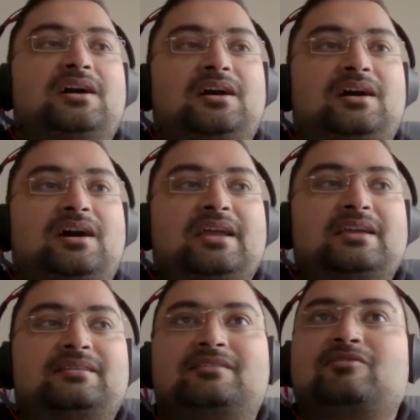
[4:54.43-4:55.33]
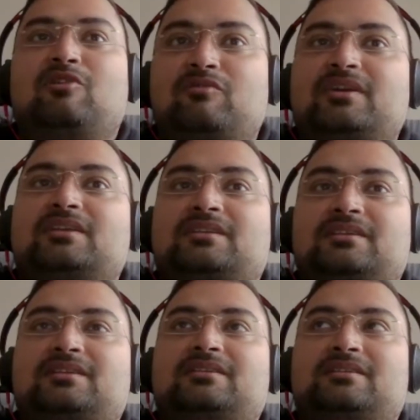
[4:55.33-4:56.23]
I guess it's
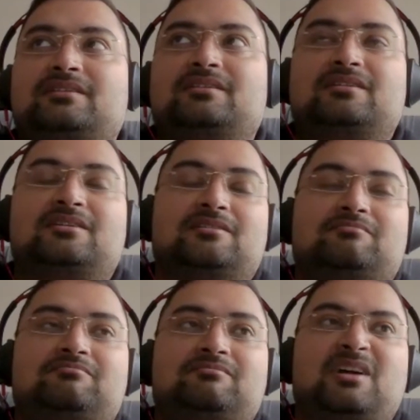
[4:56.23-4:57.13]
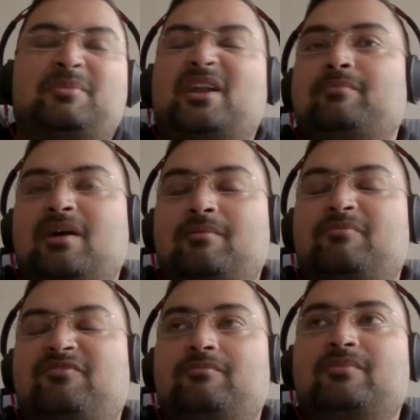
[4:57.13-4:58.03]
always I'm
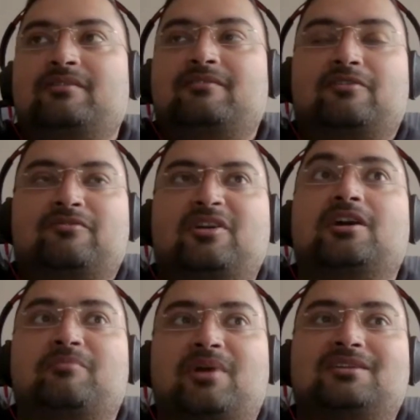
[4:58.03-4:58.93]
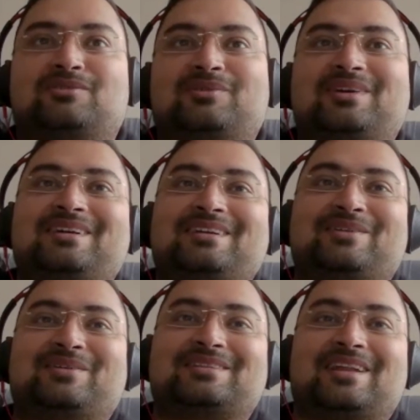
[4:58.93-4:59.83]
a firm believer of karma. So,
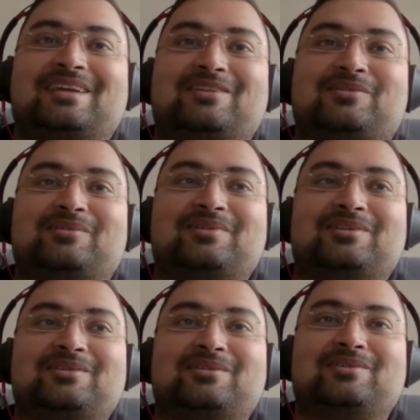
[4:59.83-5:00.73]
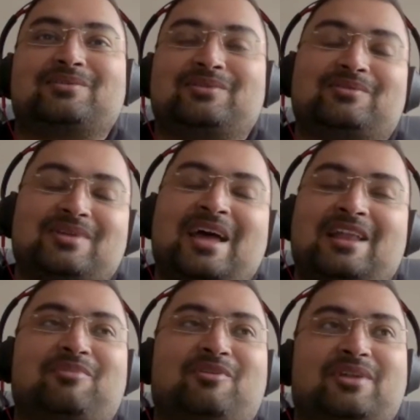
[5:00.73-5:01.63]
it's like, you
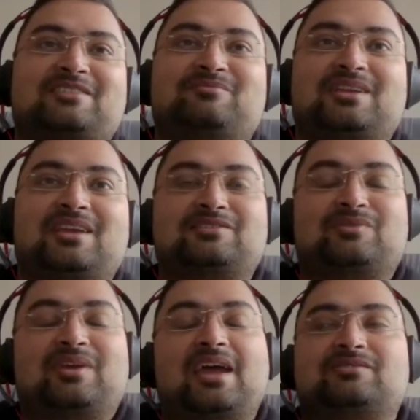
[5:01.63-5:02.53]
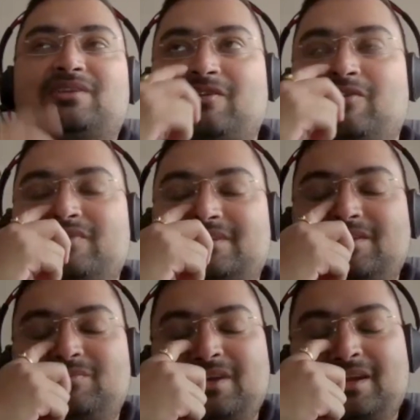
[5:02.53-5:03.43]
help out as many as you can. So I always
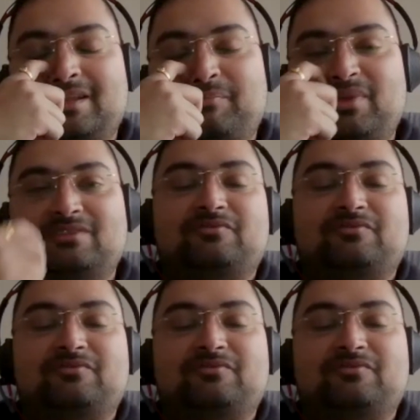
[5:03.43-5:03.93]
keep sharing that piece